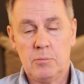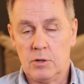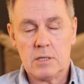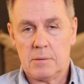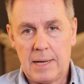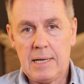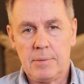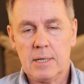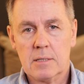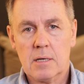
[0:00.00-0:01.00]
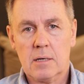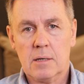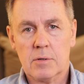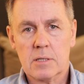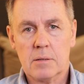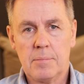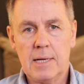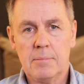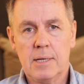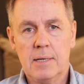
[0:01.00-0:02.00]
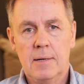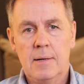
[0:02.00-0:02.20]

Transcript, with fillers: It wasn't a baby, it certainly wasn't a baby.